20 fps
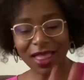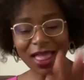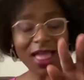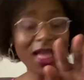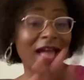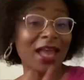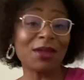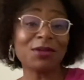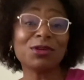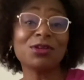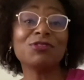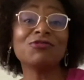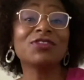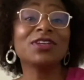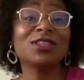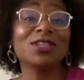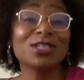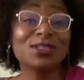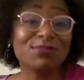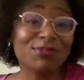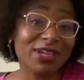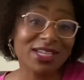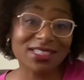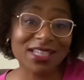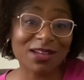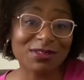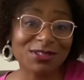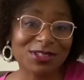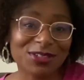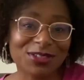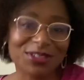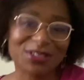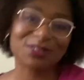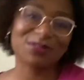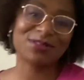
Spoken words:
and I'm going to read those prayers out to you.